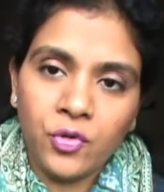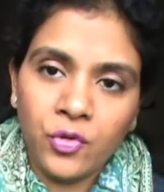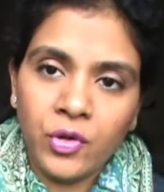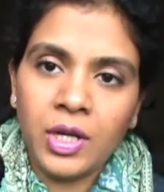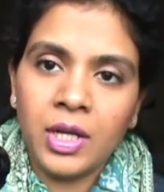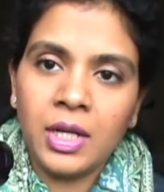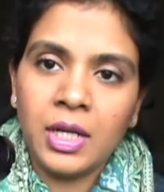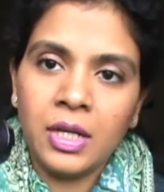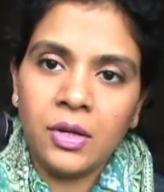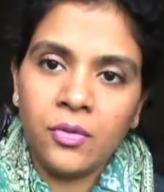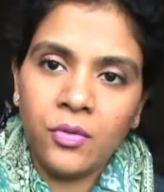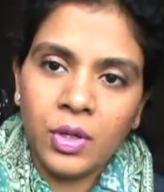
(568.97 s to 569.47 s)

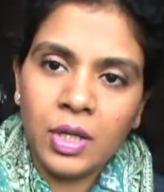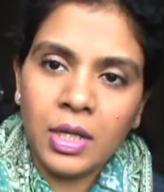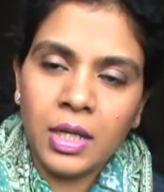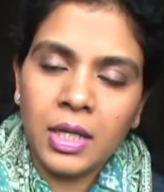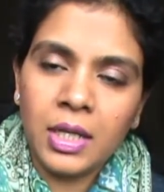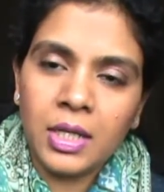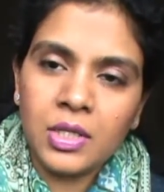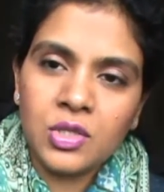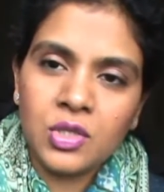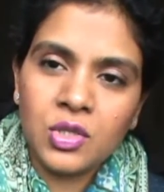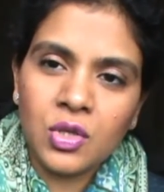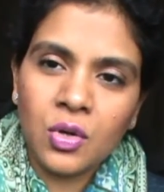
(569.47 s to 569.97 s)
really
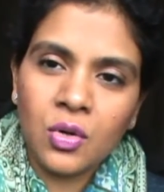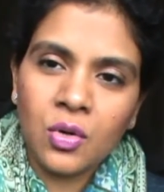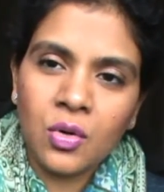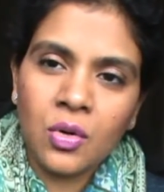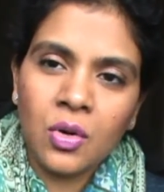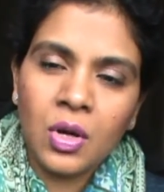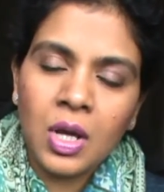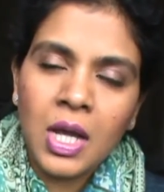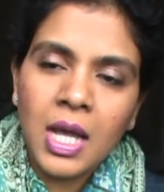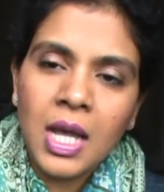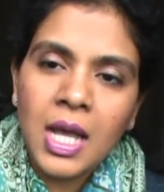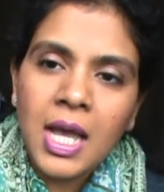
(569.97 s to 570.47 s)
really so
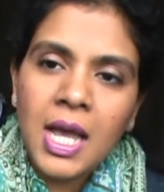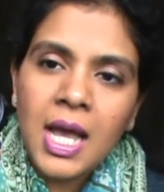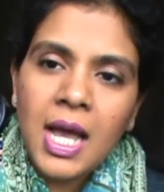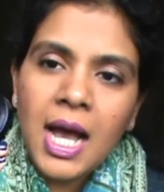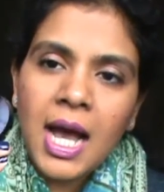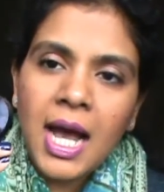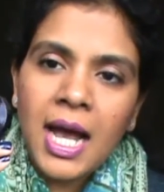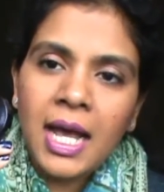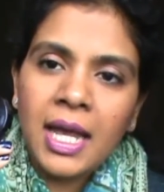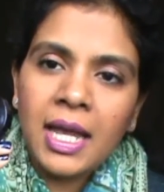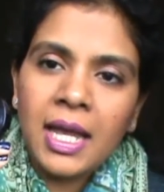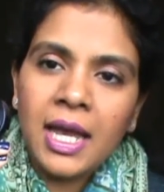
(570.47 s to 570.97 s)

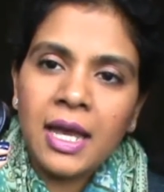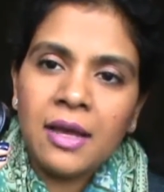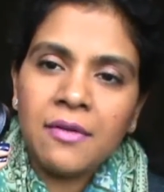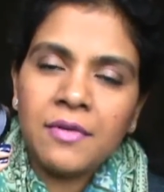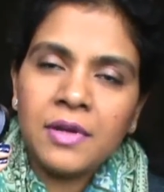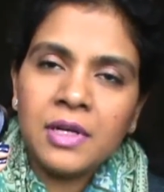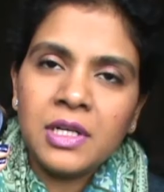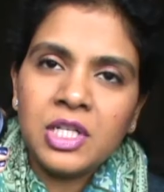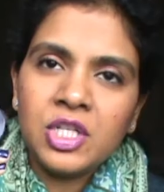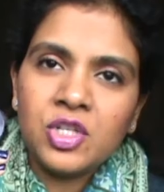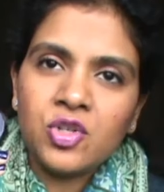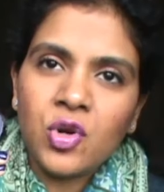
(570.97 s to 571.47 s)
I
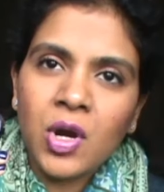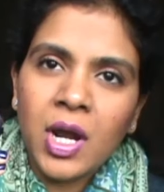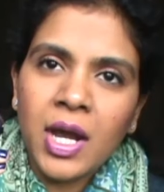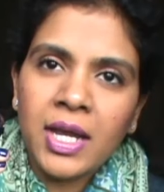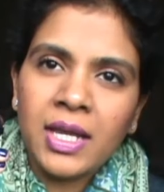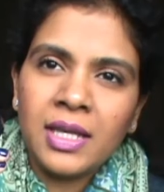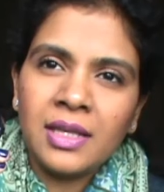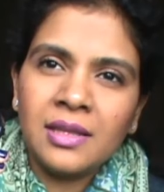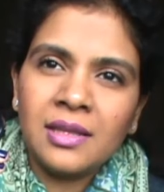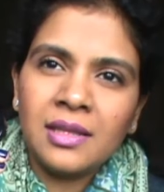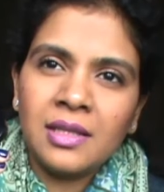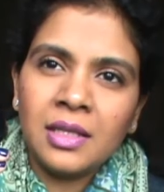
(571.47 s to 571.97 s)
haven't
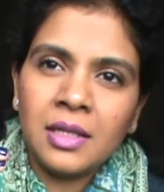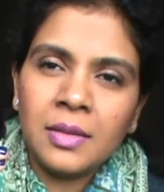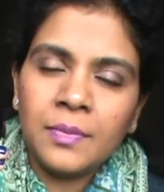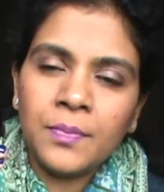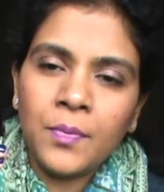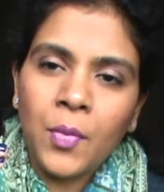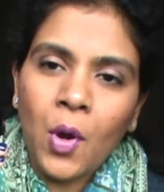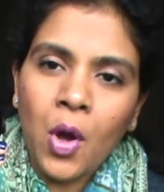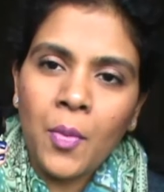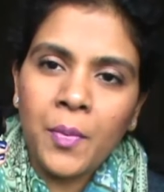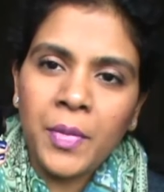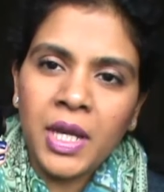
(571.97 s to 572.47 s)
tried the
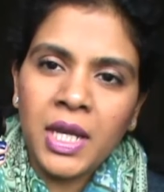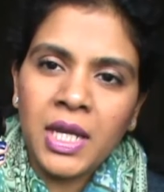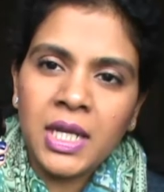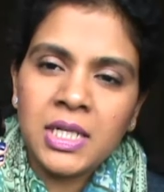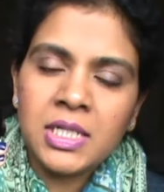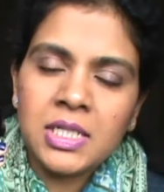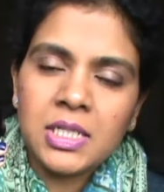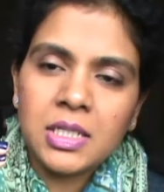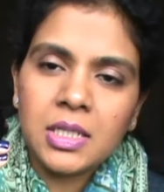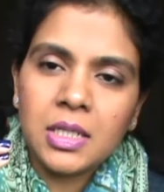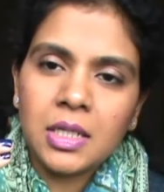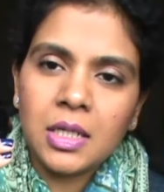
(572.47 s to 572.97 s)

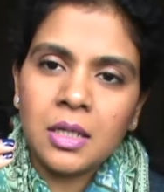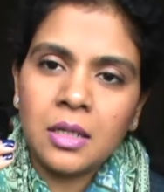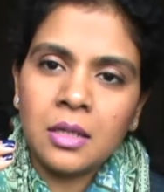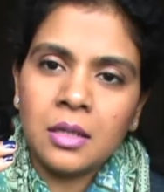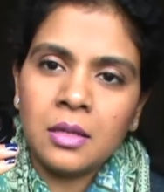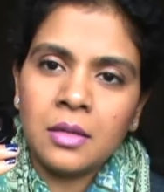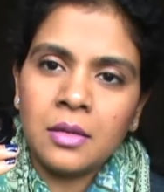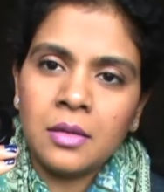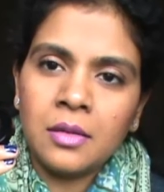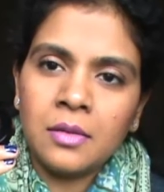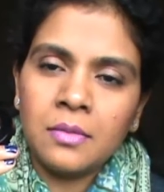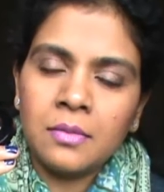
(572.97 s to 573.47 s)
pomade
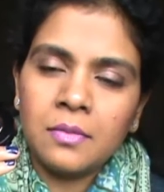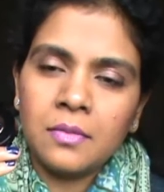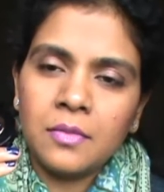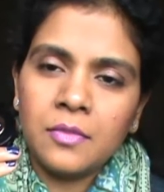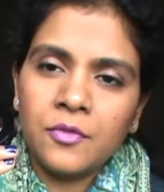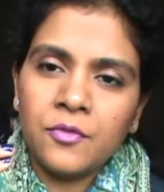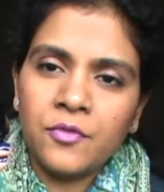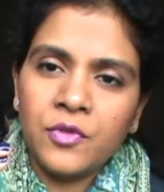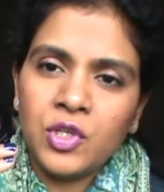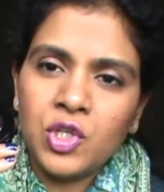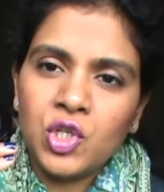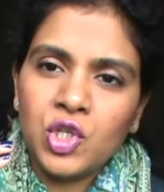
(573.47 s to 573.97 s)
um,
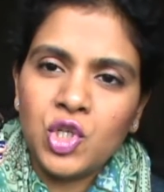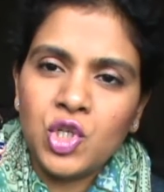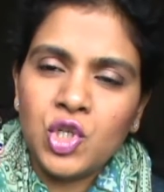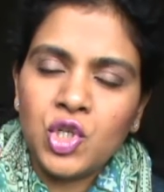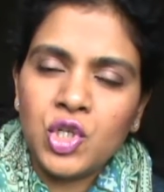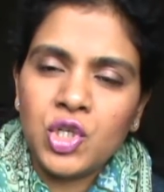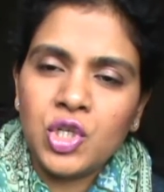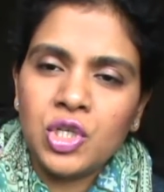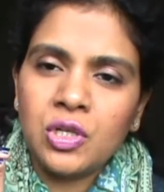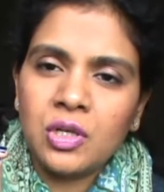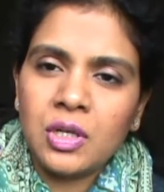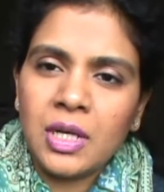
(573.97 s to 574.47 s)
which
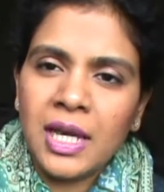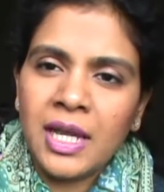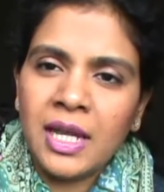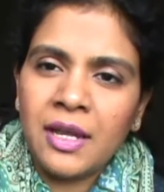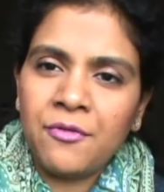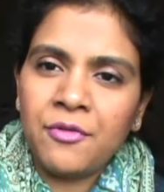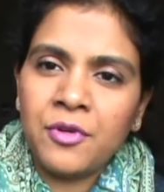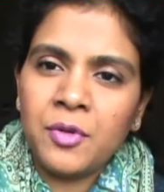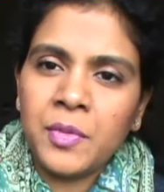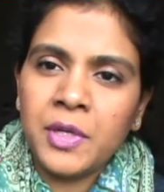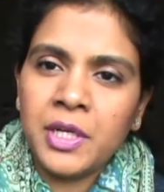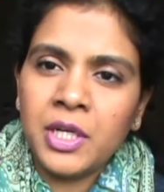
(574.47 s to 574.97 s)

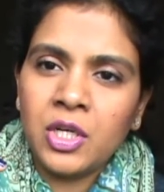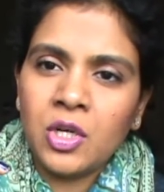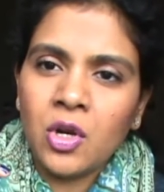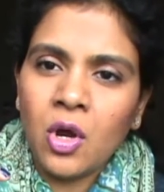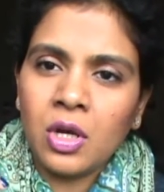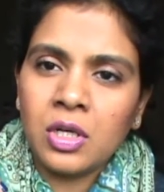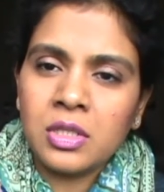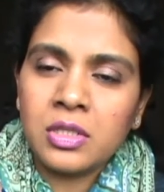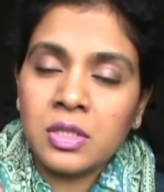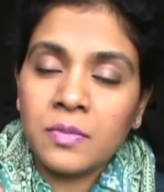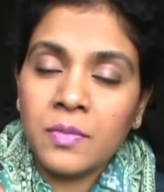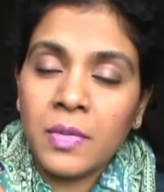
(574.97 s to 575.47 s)
everybody
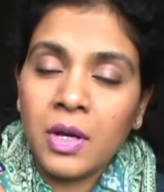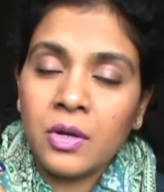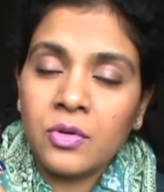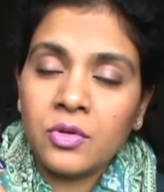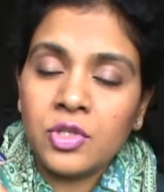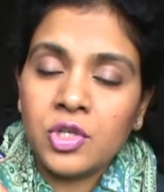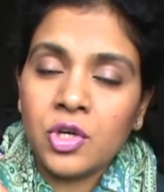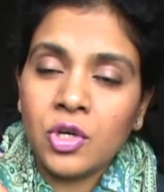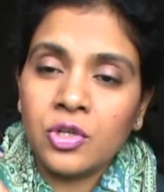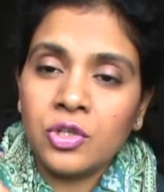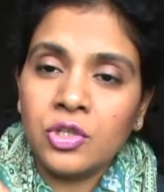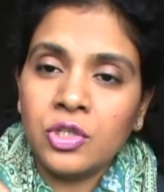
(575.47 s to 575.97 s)
talks
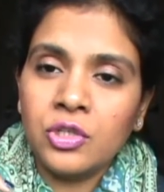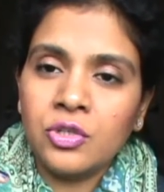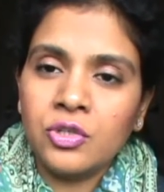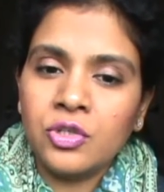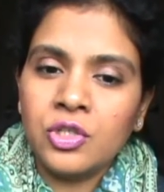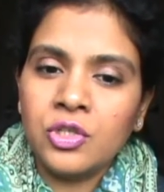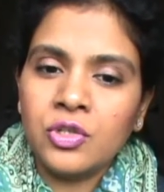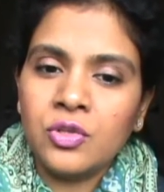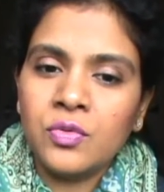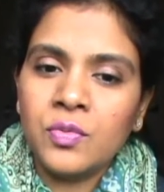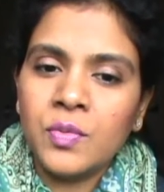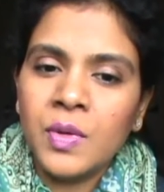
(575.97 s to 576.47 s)
about on
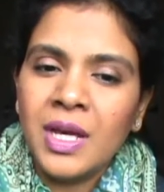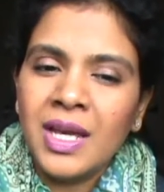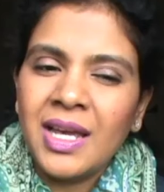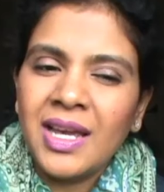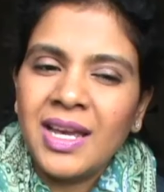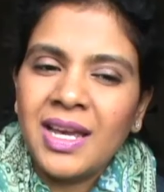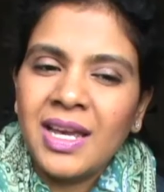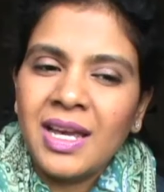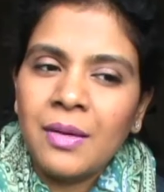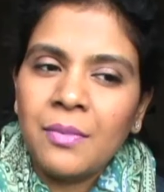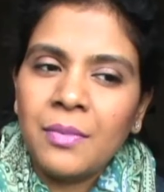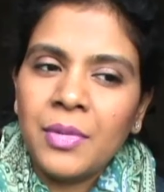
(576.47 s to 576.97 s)
YouTube
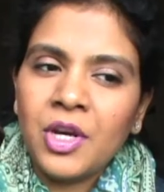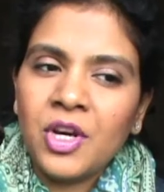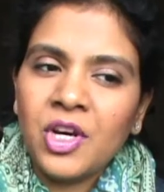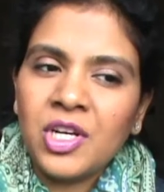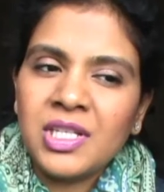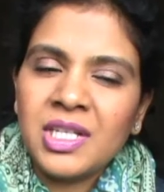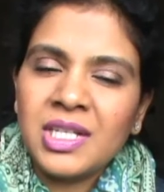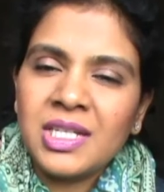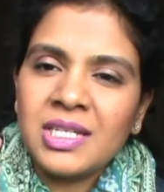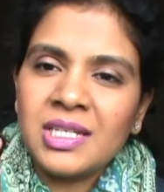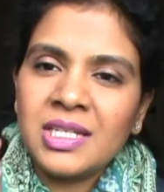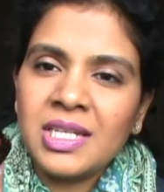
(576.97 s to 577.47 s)

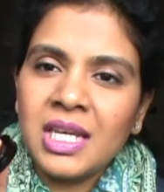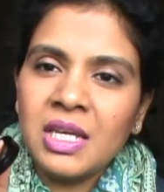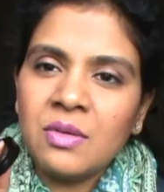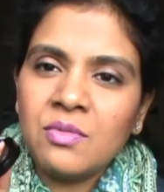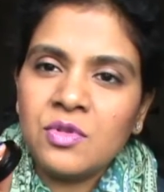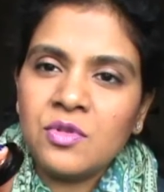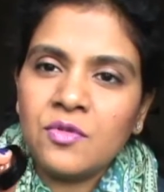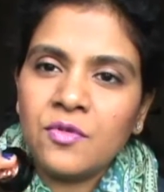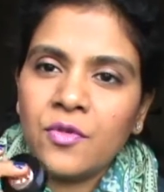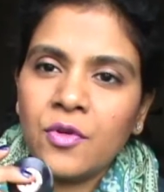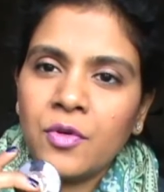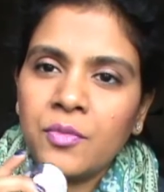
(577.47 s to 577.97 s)
because it
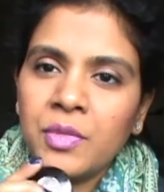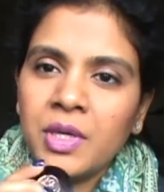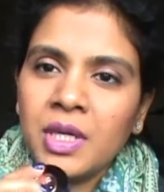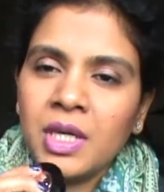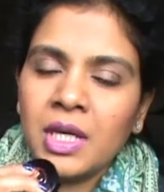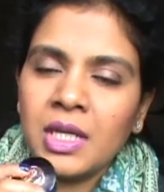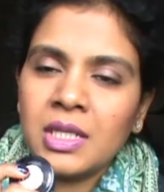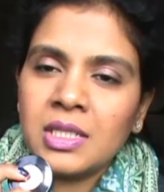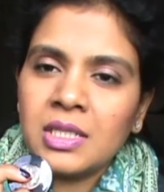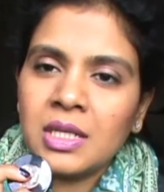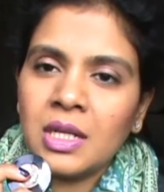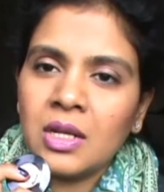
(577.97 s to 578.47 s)
seems for me
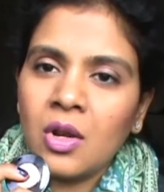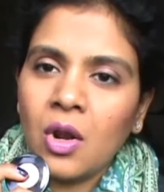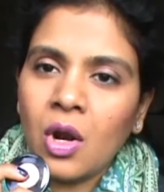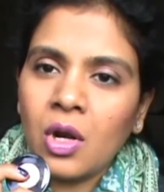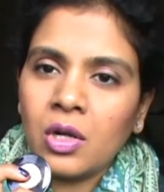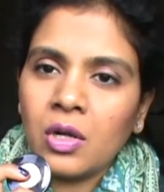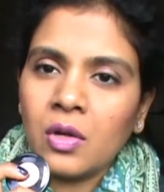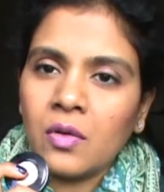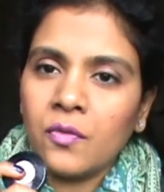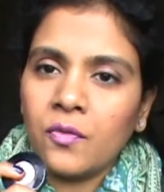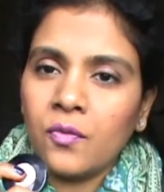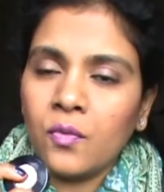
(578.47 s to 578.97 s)
it's a
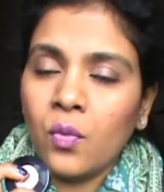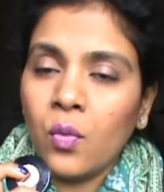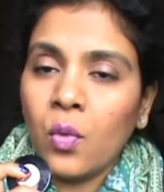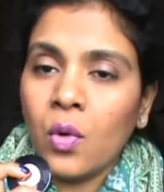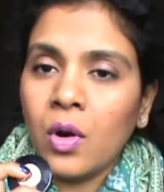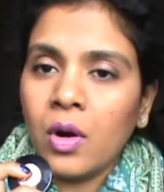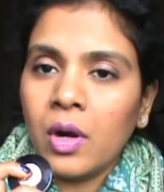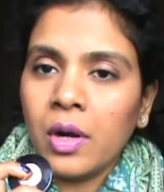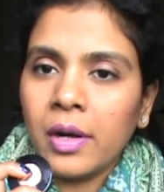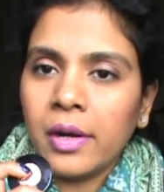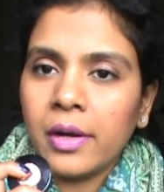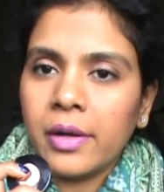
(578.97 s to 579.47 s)
lot of
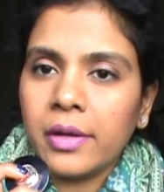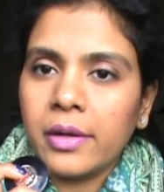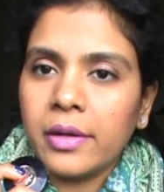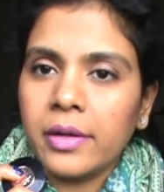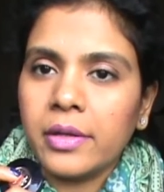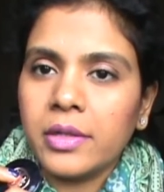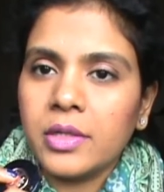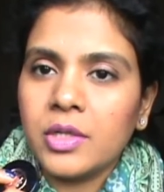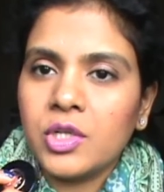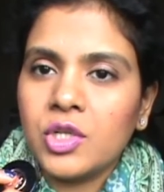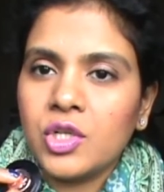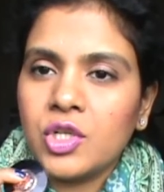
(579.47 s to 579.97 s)
work
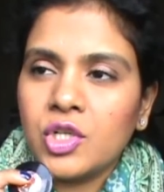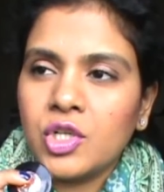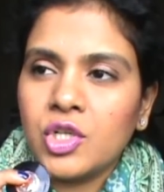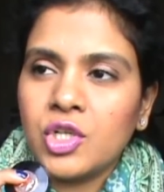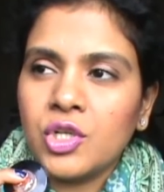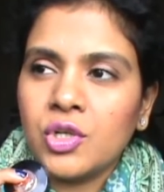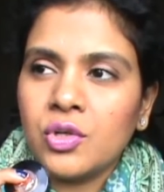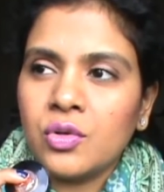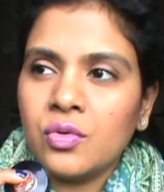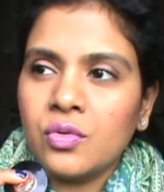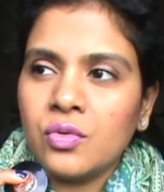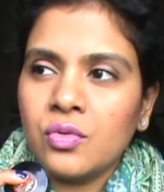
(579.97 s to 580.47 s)

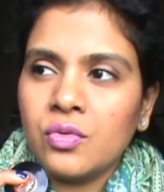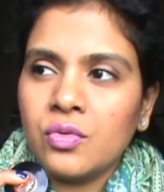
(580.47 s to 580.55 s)
to